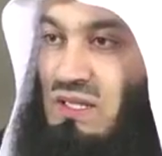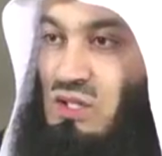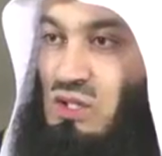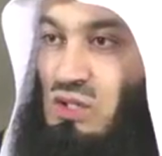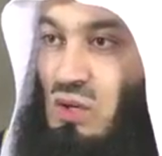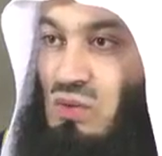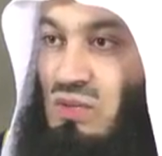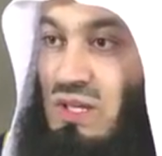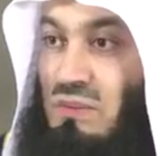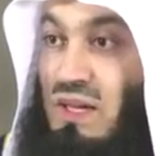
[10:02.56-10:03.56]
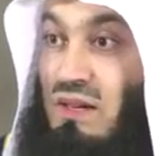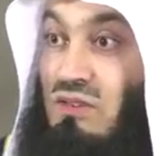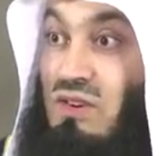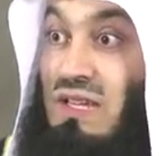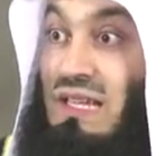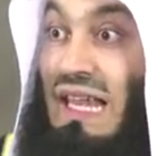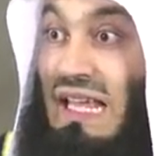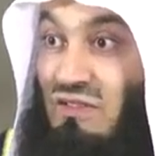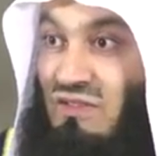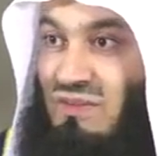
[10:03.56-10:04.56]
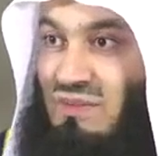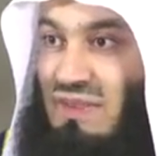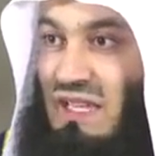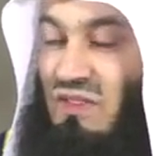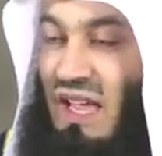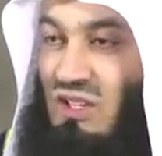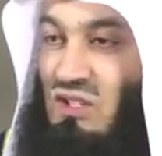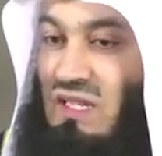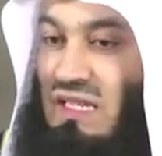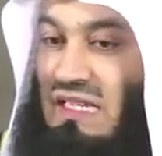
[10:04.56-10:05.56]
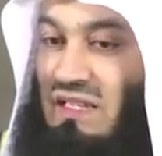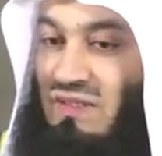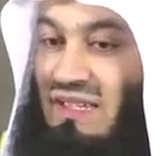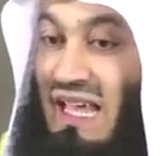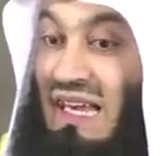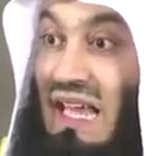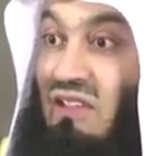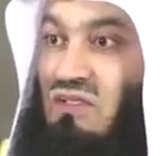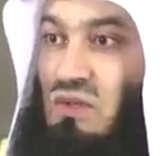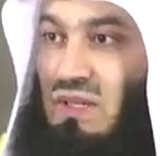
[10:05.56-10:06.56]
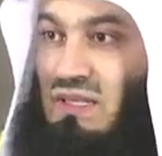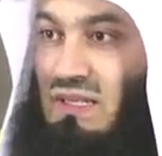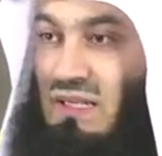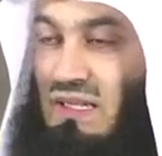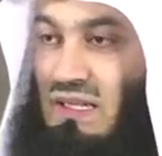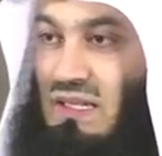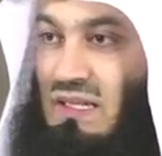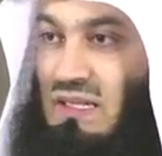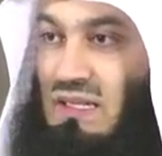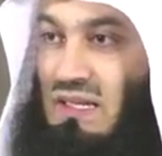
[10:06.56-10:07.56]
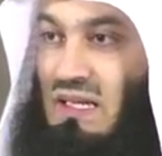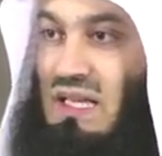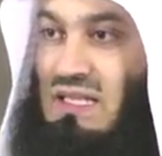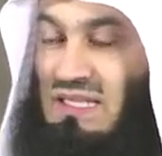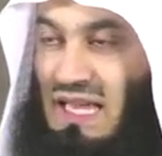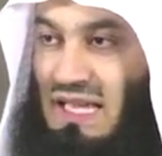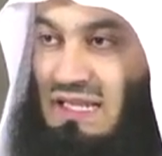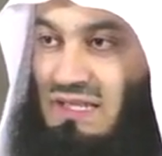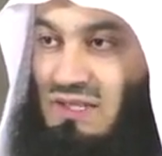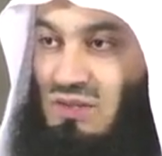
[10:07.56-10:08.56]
things and shown them in real life. They've actually given a life to it. And that's sad.